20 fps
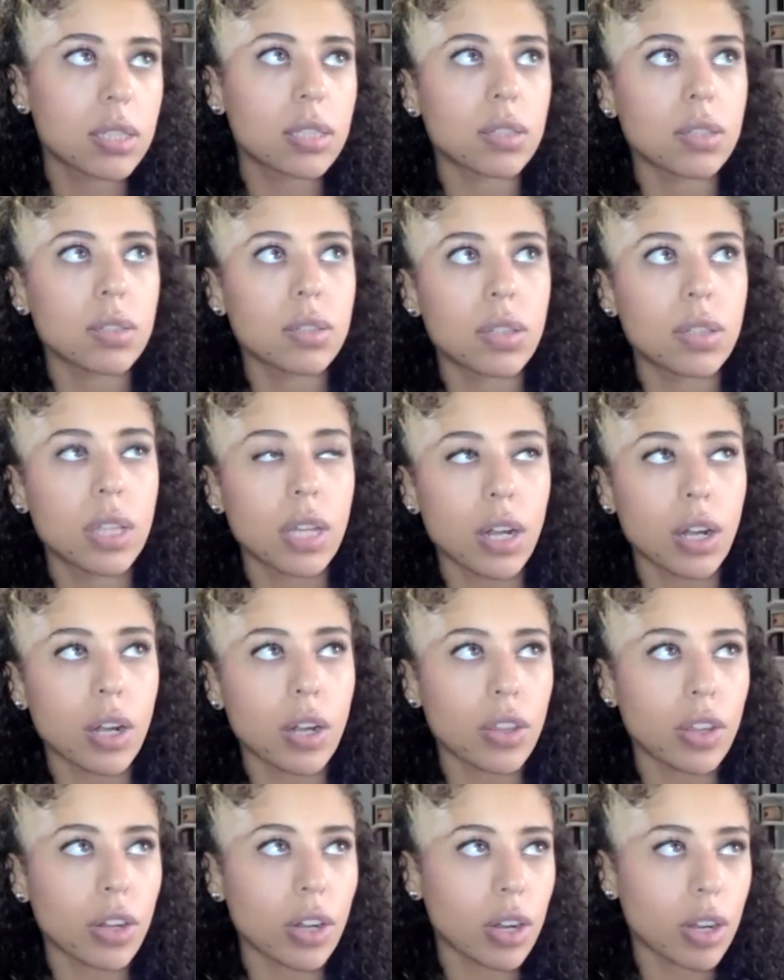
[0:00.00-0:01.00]
there
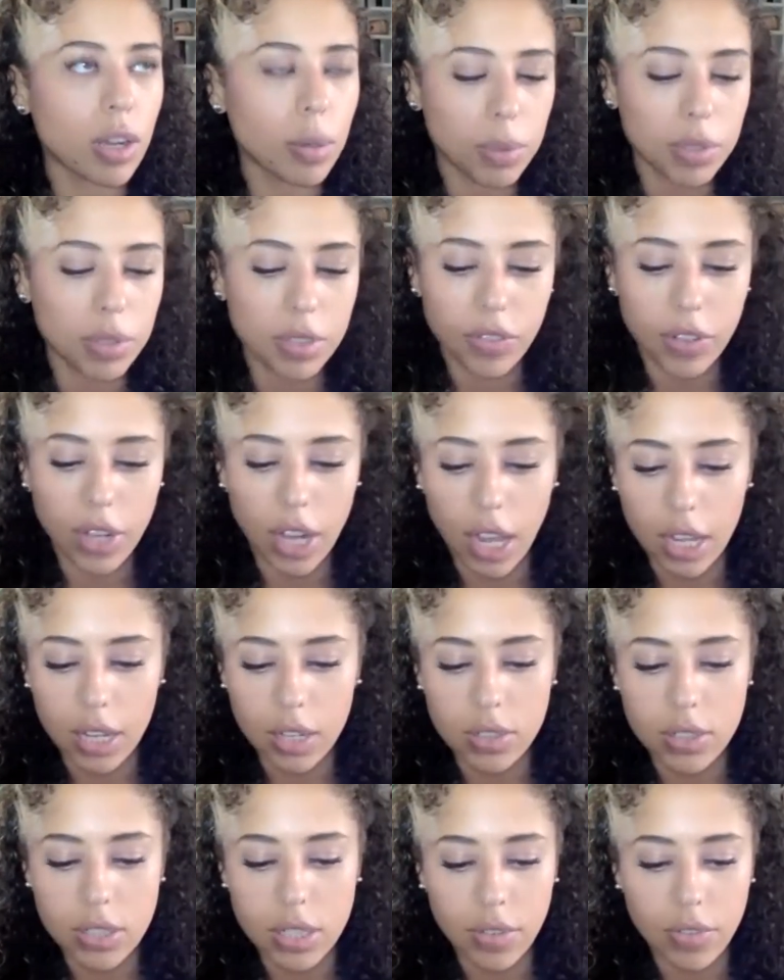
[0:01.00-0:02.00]
are a couple different
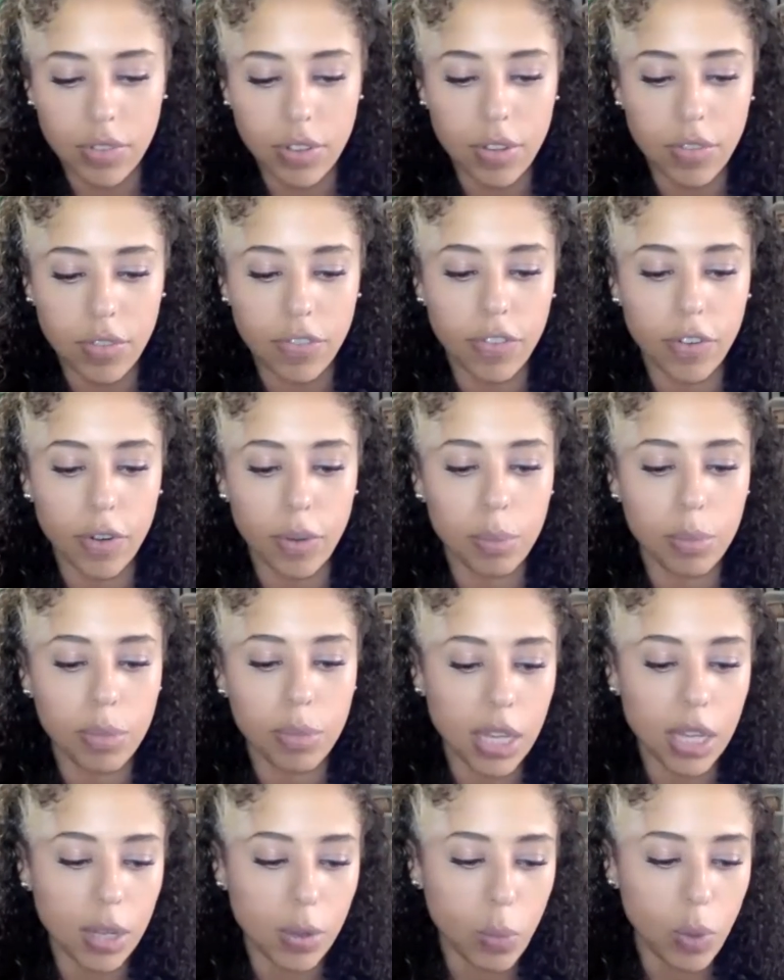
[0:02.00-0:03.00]
angles of it. For
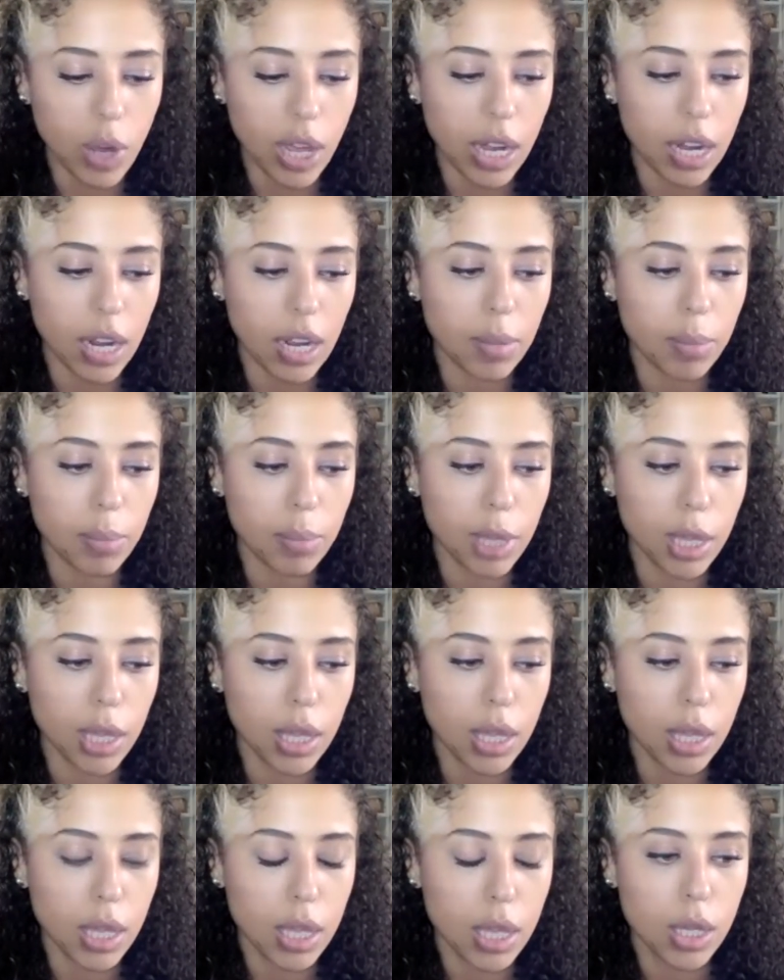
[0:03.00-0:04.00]
me, when I'm
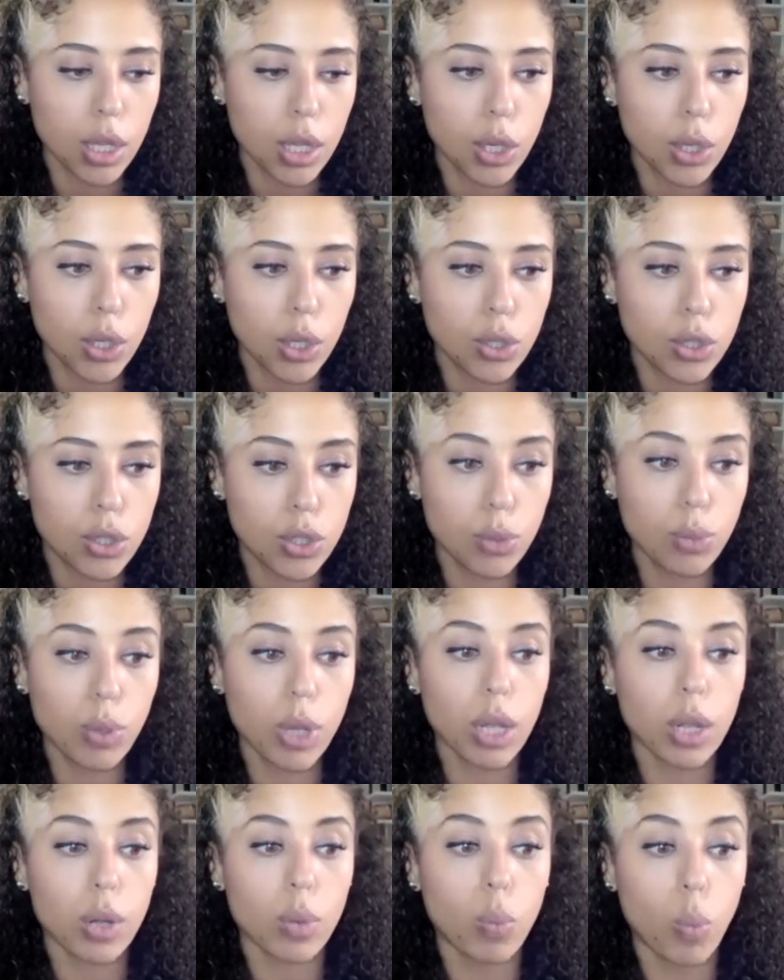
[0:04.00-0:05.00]

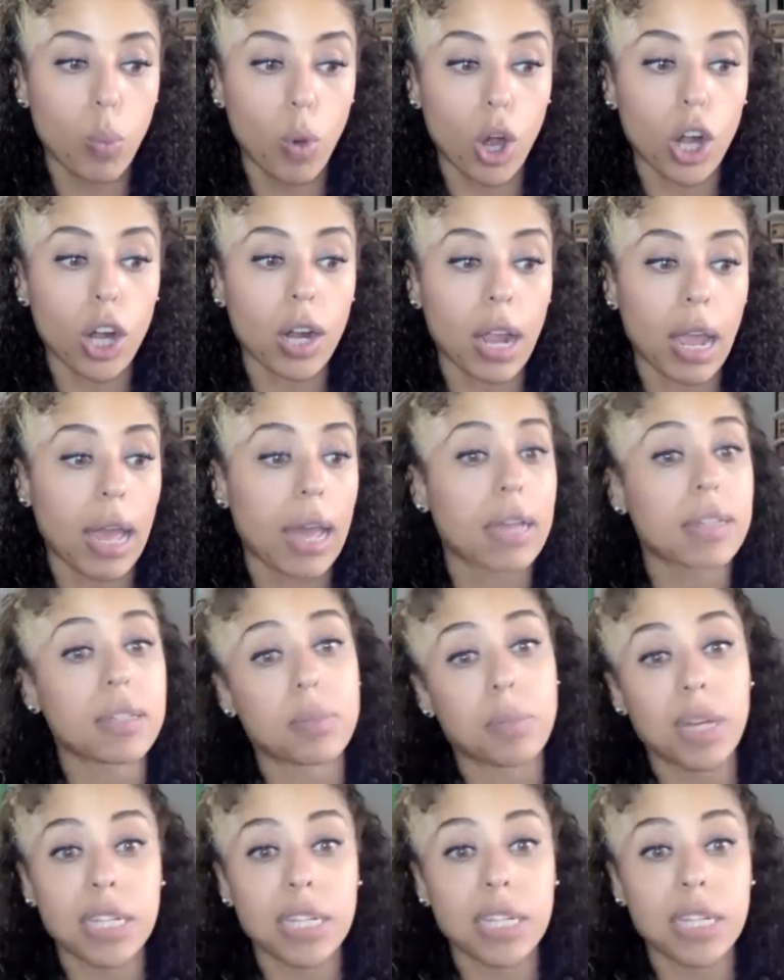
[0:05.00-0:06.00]
doing work as
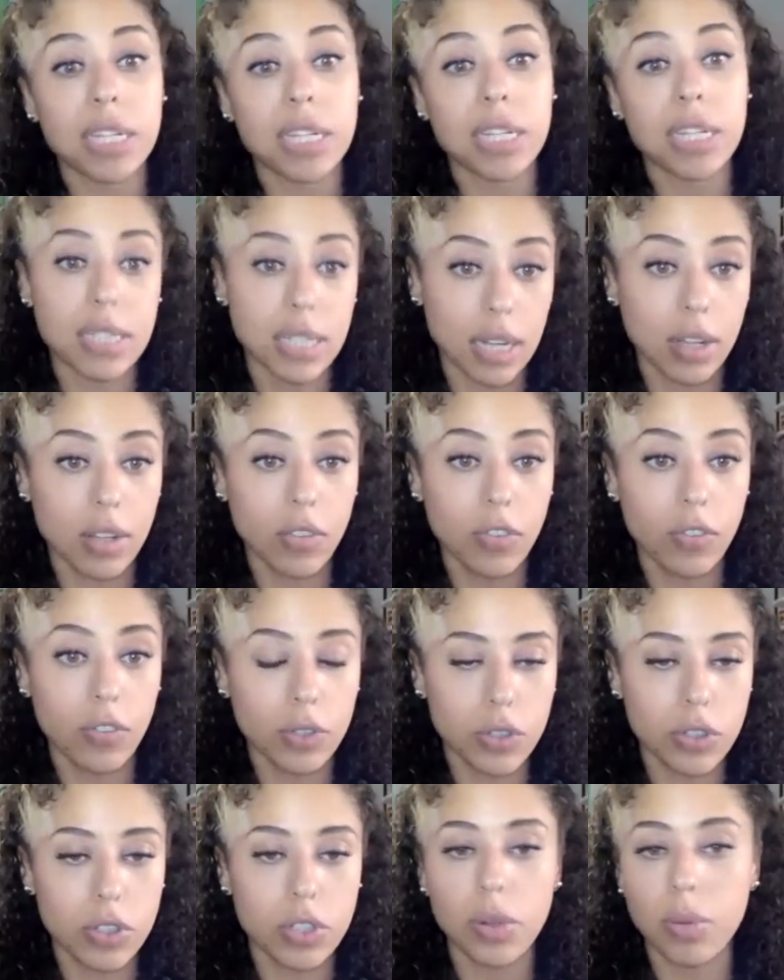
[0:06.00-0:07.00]
myself,
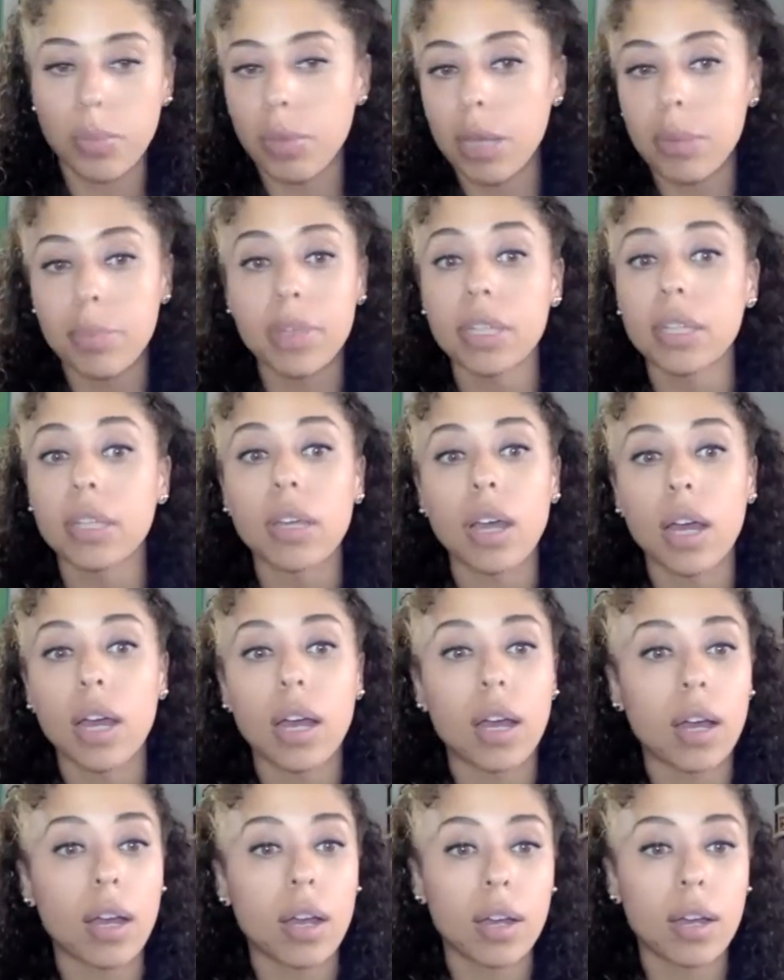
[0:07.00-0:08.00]
so maybe
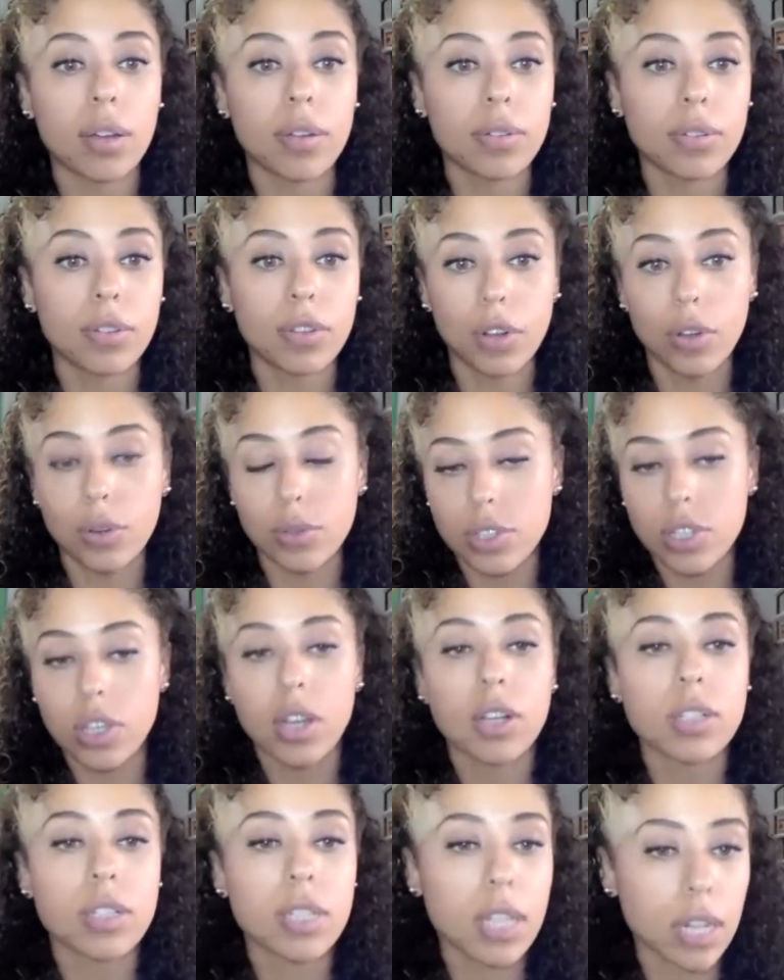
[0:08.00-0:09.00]

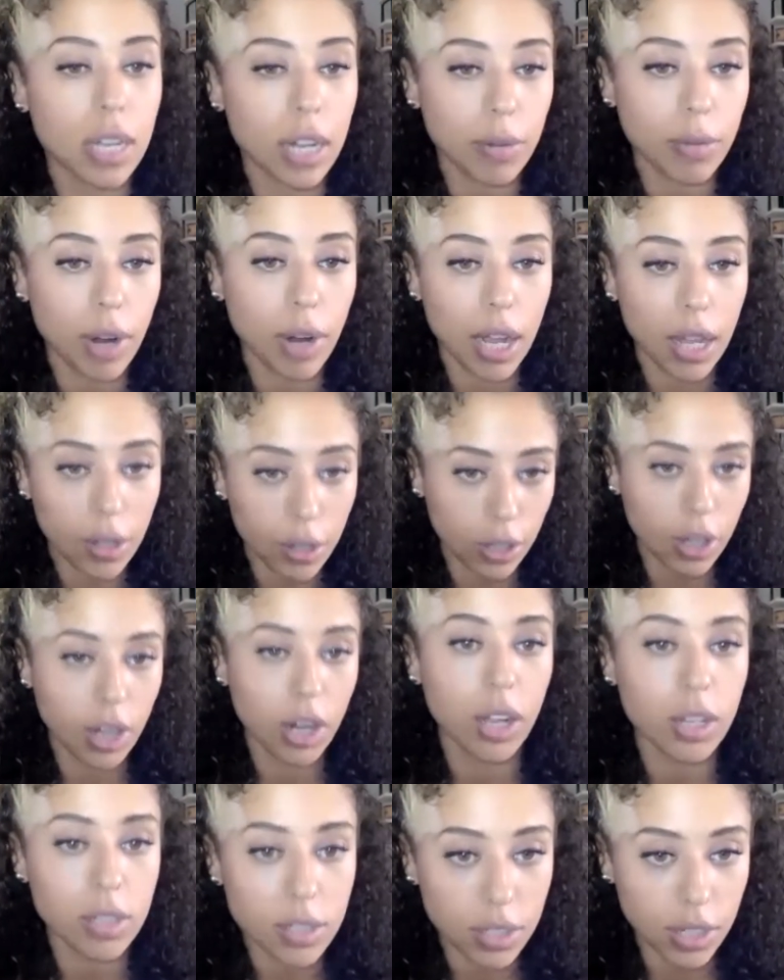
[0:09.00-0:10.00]
songs that I write or
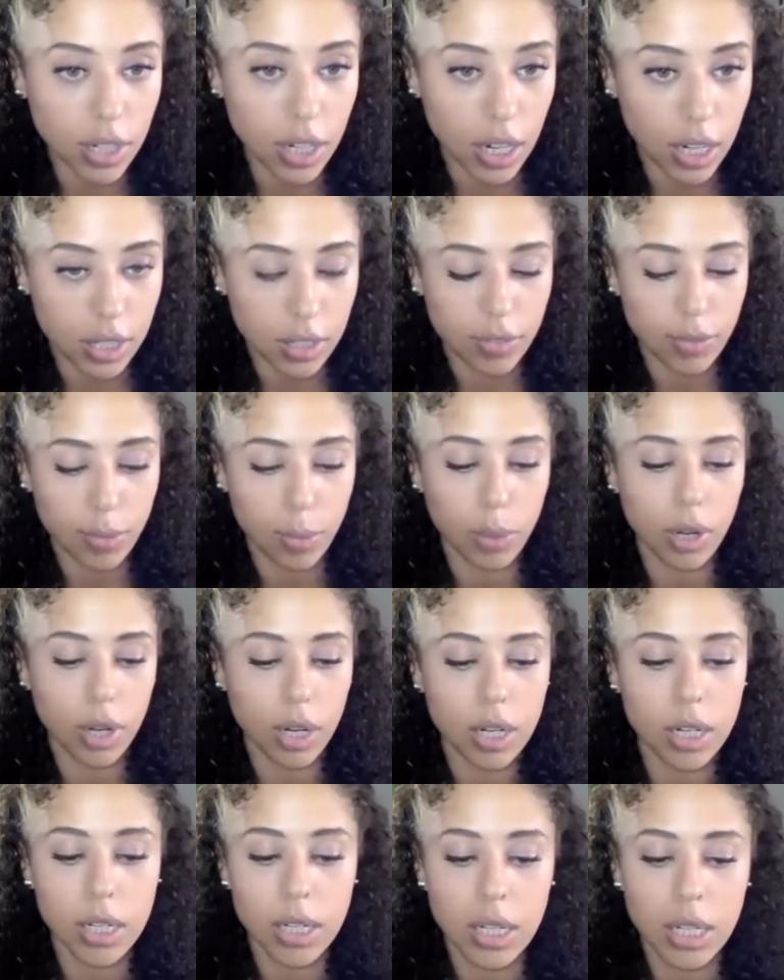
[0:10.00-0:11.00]
concert kind of
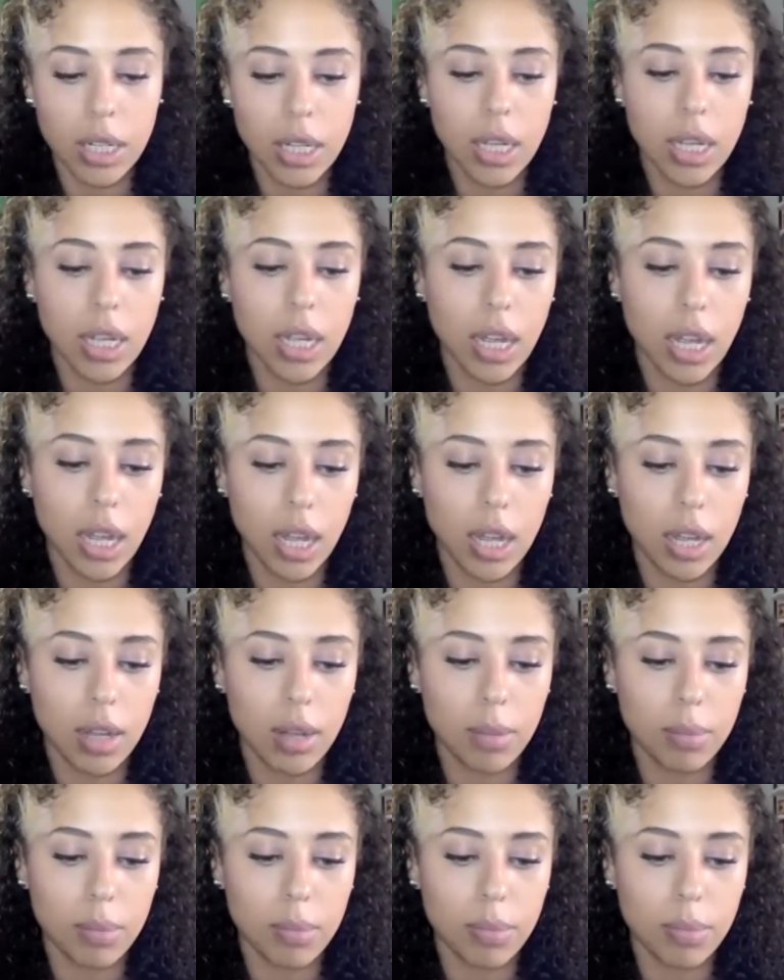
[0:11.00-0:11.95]
work, I